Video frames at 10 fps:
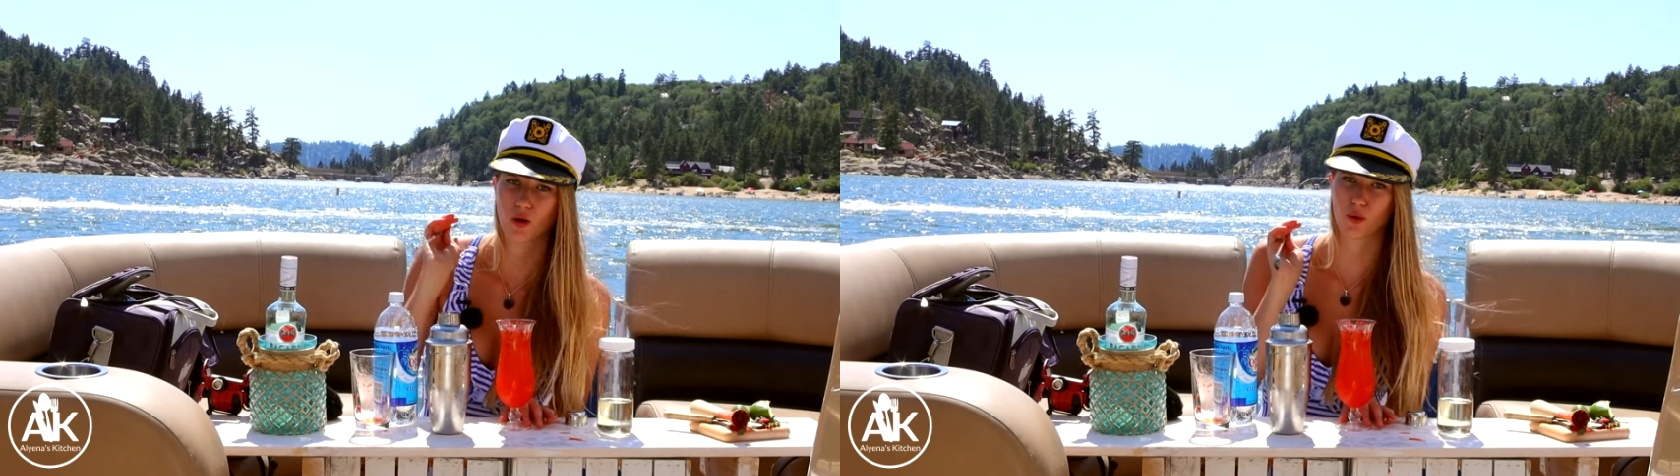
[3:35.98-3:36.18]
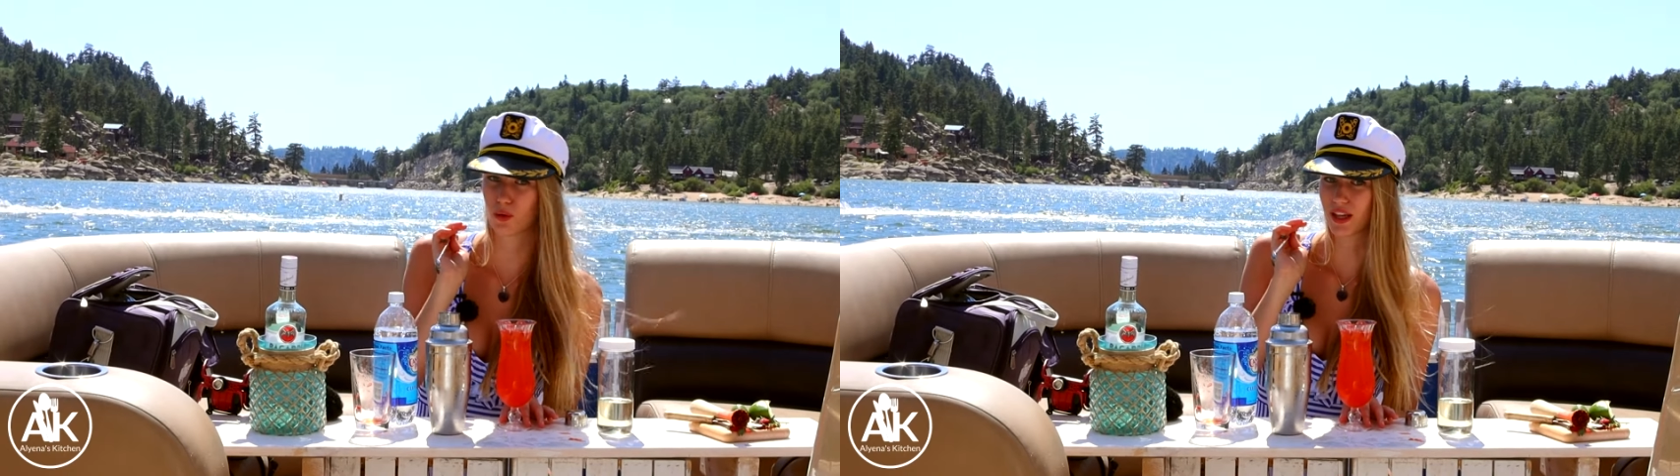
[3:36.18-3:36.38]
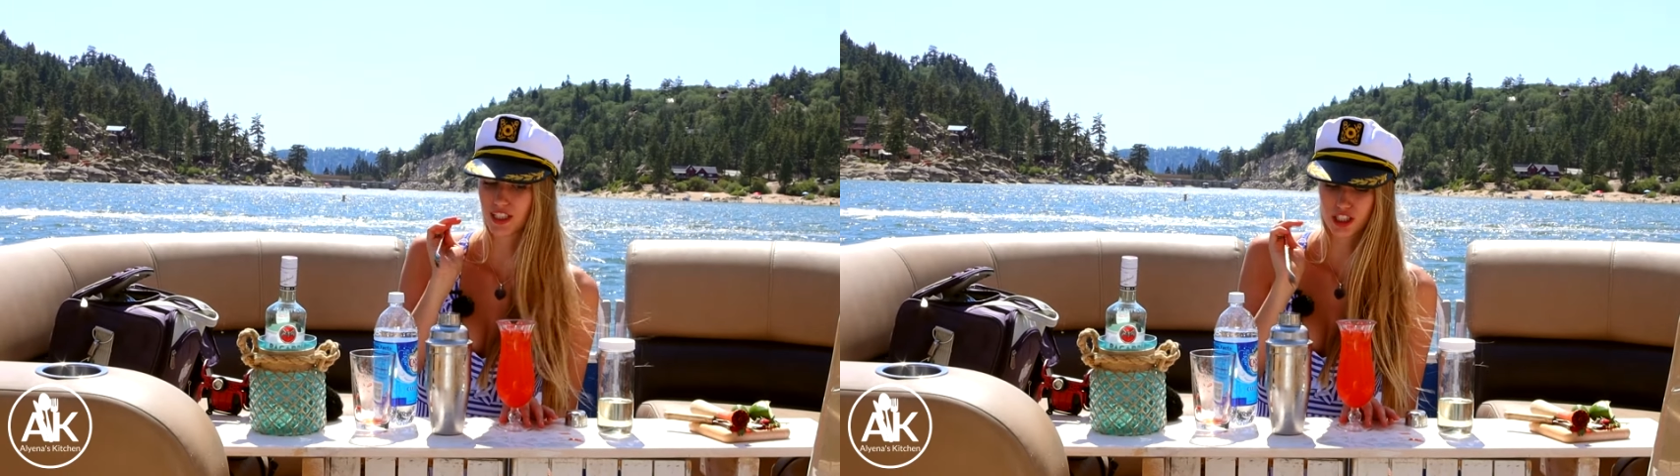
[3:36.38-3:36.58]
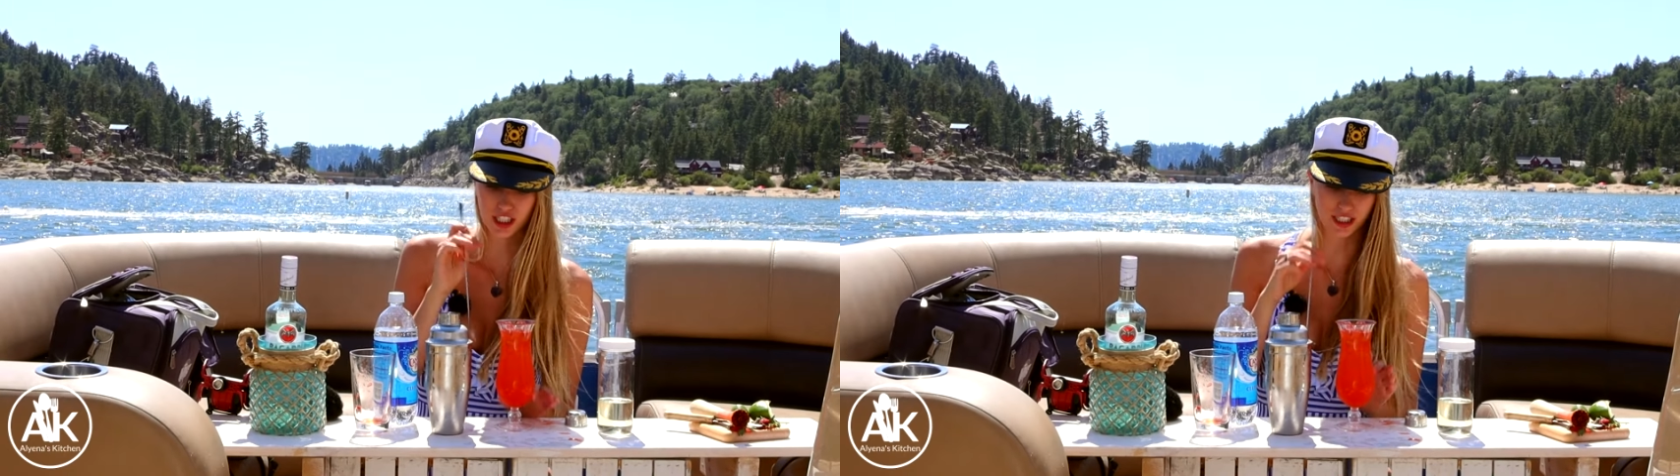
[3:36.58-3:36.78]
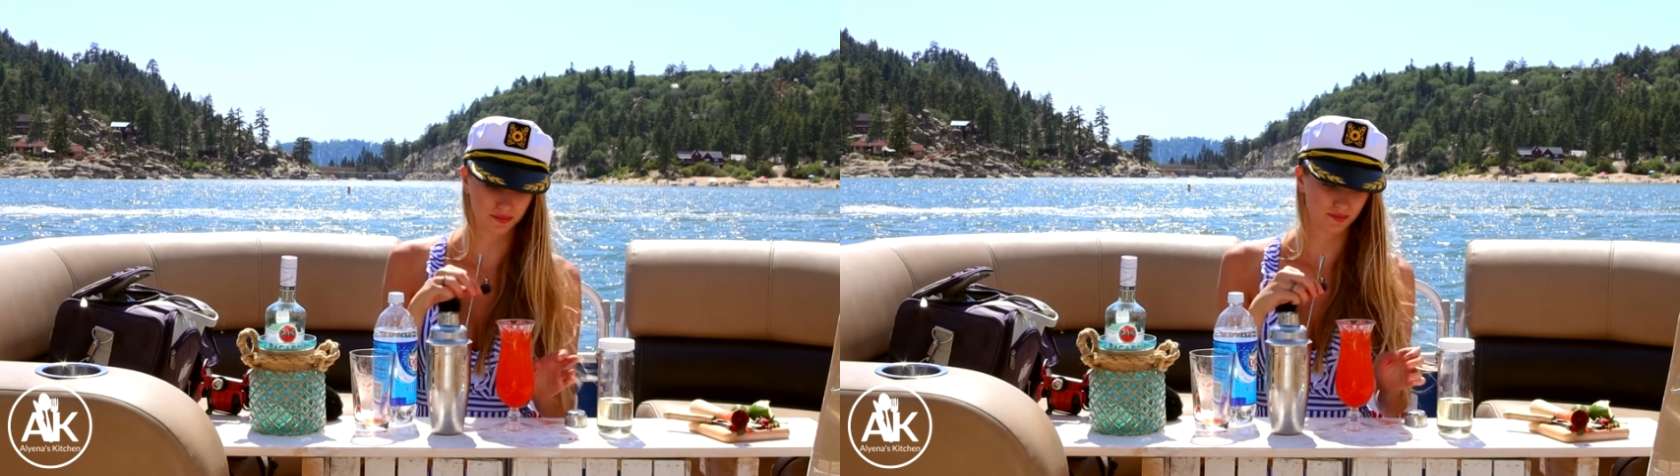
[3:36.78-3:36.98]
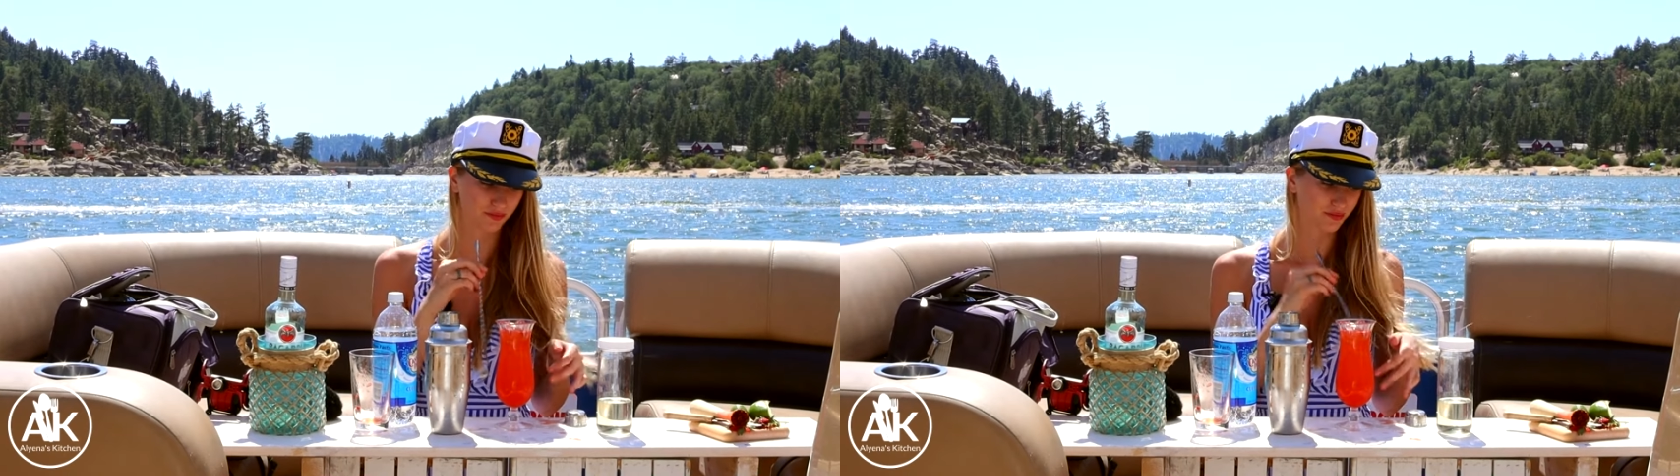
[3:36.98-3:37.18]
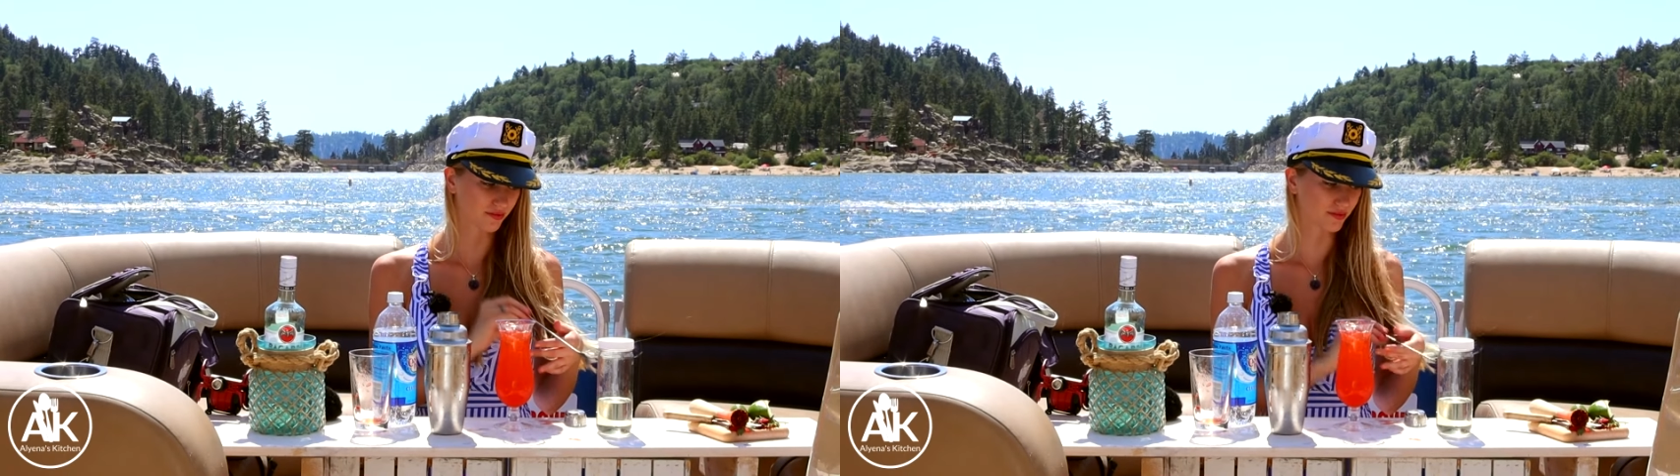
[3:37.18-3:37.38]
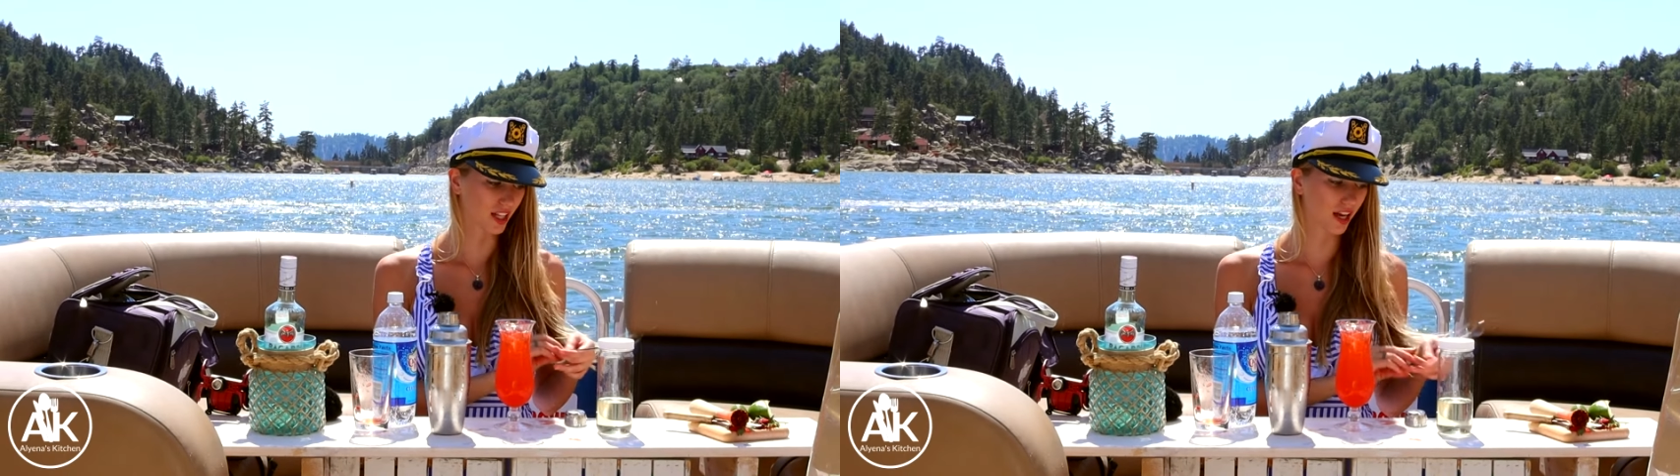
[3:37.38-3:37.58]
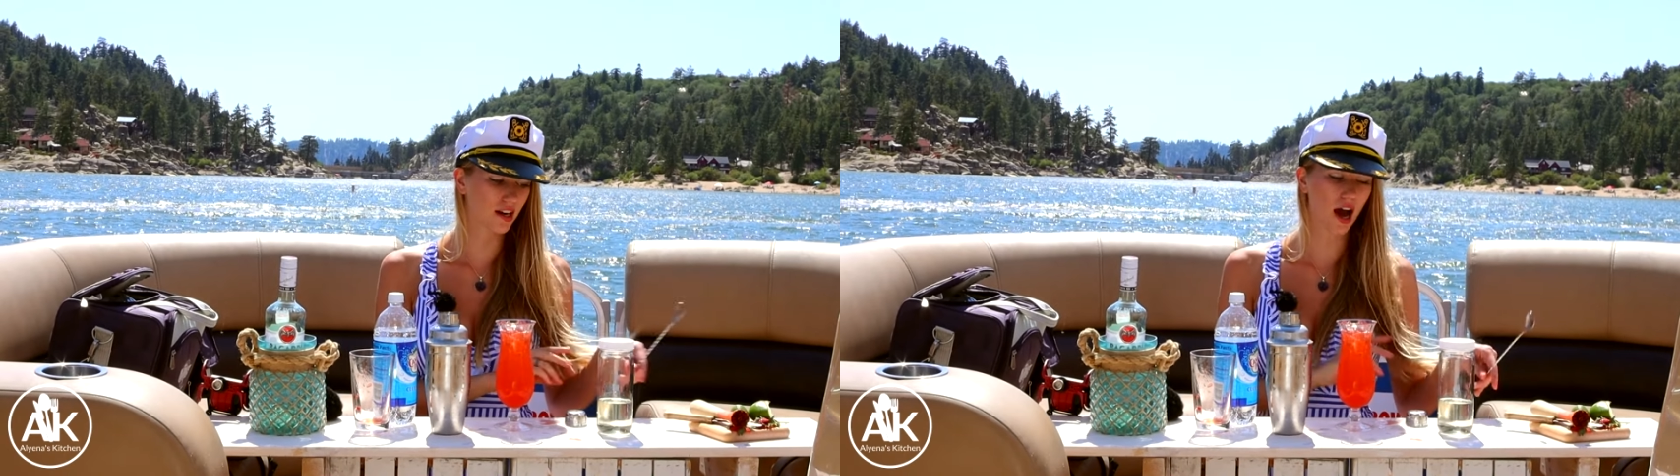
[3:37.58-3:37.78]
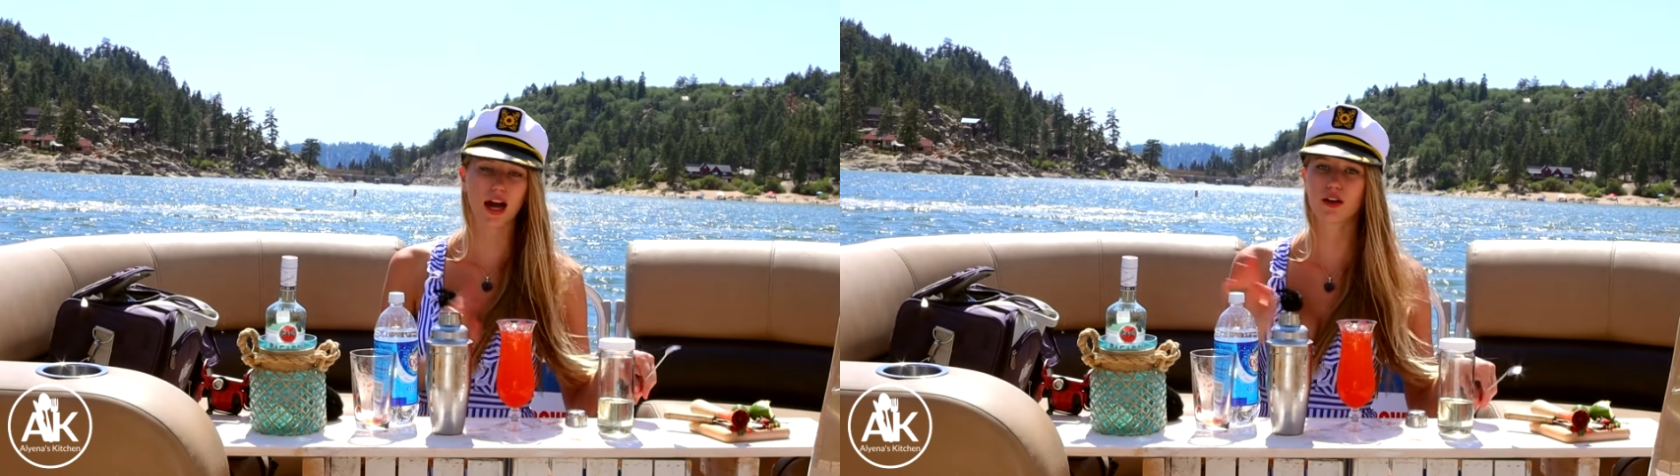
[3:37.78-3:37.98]
Ooh, that's good.
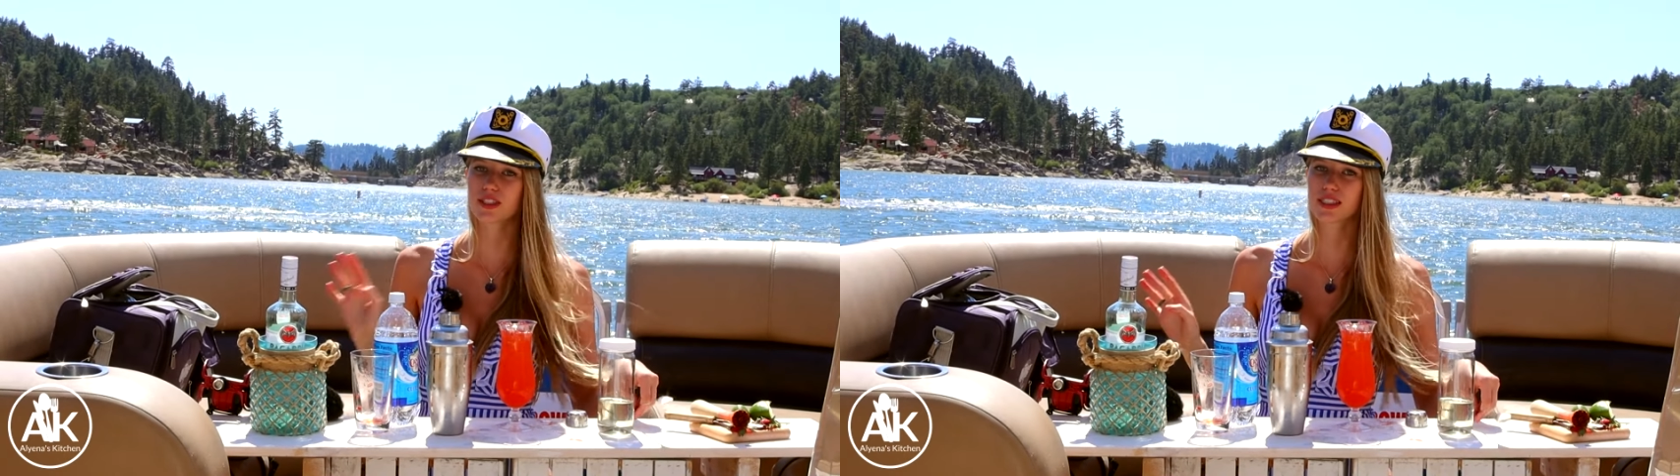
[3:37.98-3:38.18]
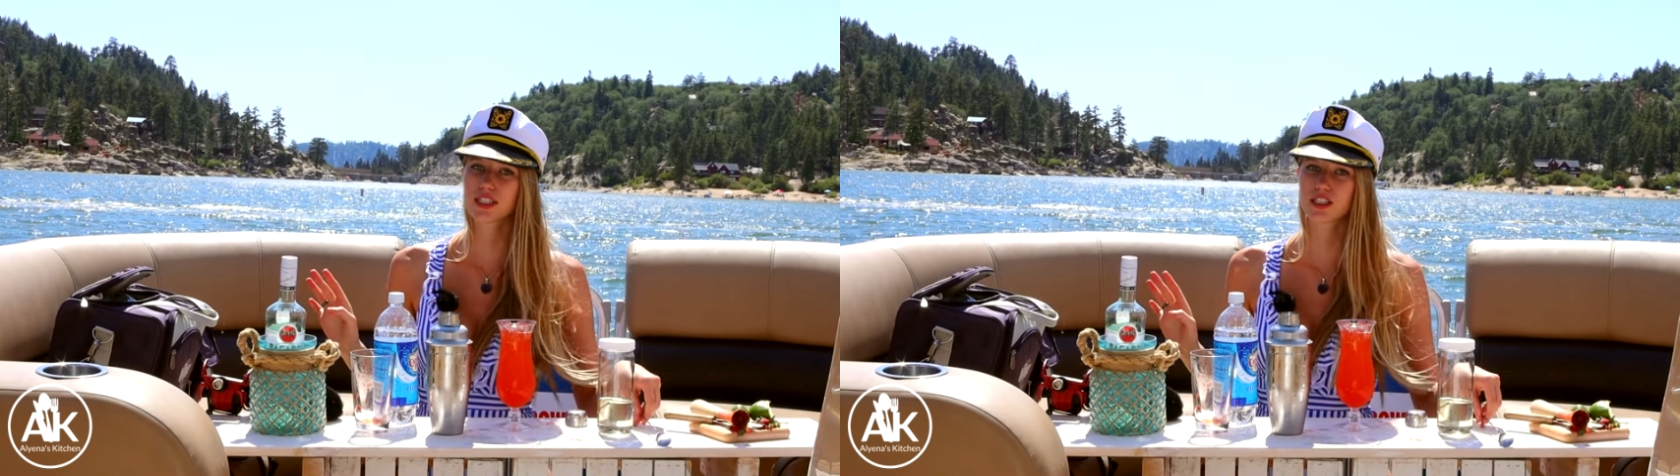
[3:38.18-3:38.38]
And I always like